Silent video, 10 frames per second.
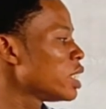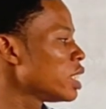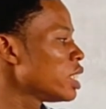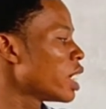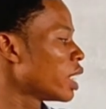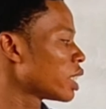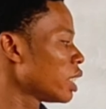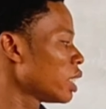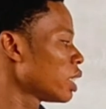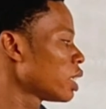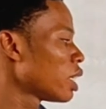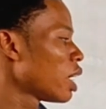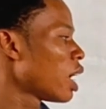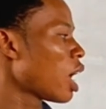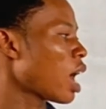D, E, and K
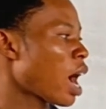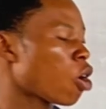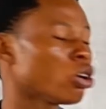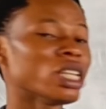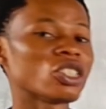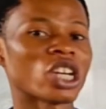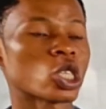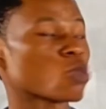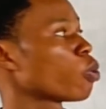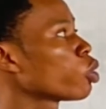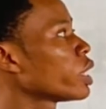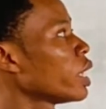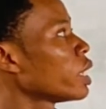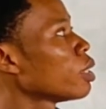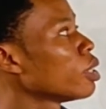are only
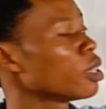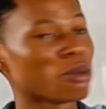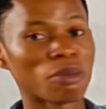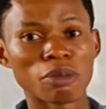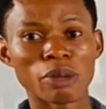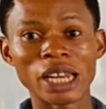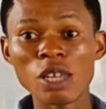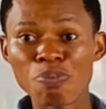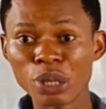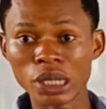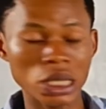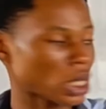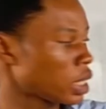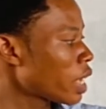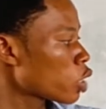transported by lipids.
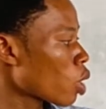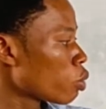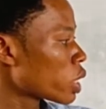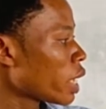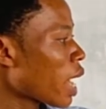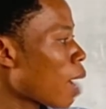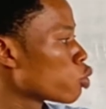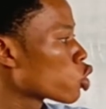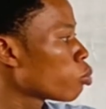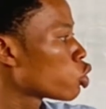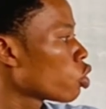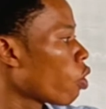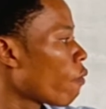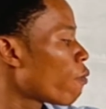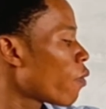That is why we said absorption
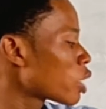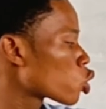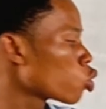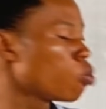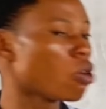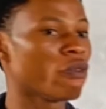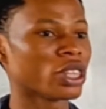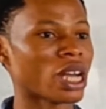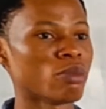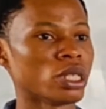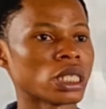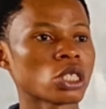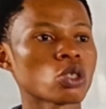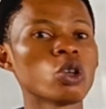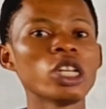of fat-soluble vitamins.
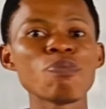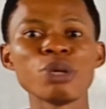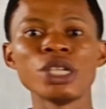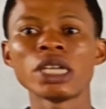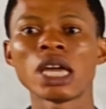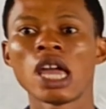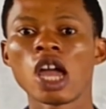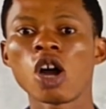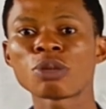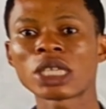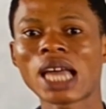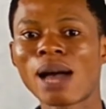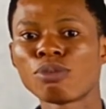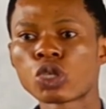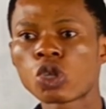So lipid helps in
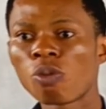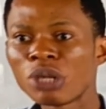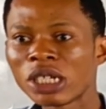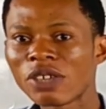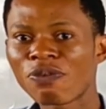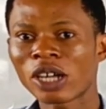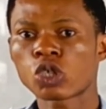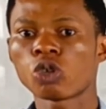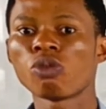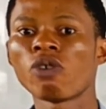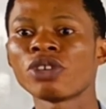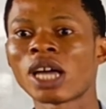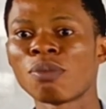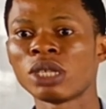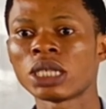absorbing the fat-soluble
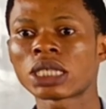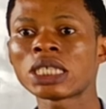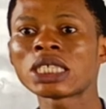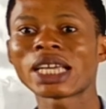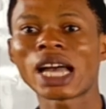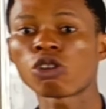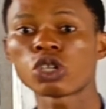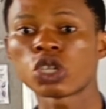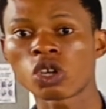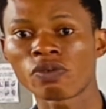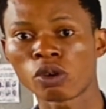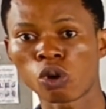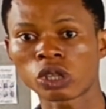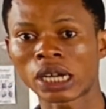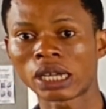vitamins since they cannot dissolve in
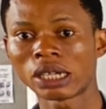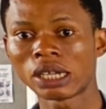water.